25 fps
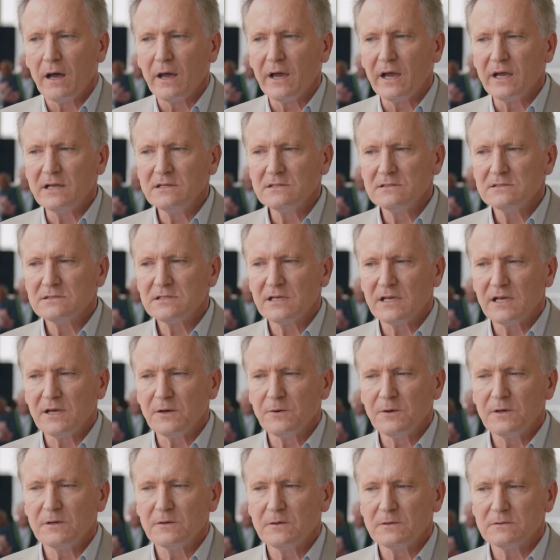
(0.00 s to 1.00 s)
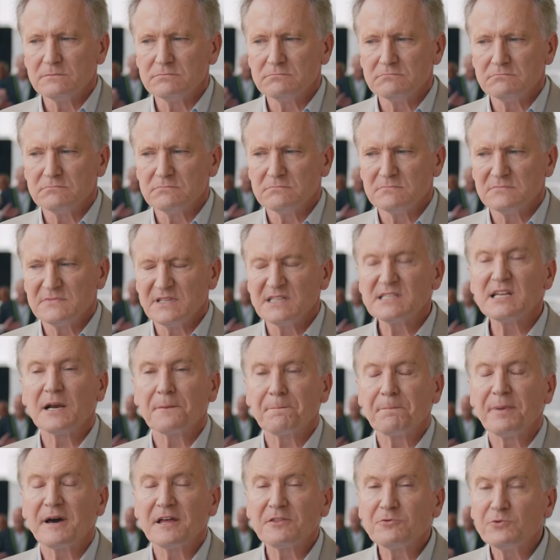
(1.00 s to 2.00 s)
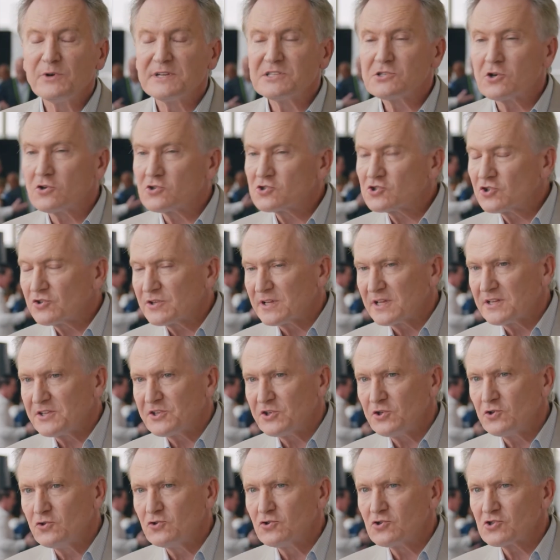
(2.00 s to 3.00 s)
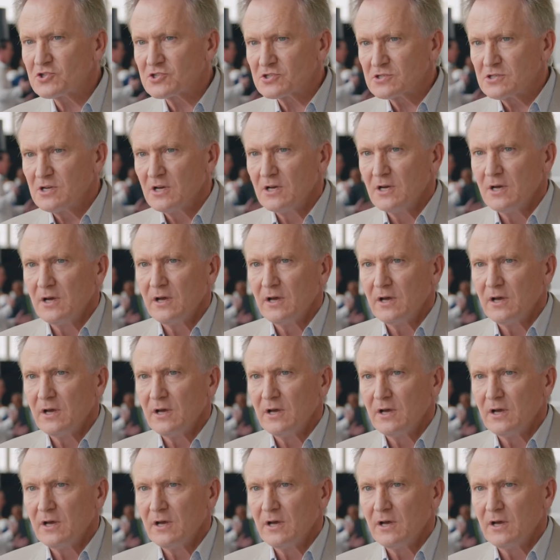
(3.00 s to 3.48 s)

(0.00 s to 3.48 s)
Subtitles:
These are pathways also that use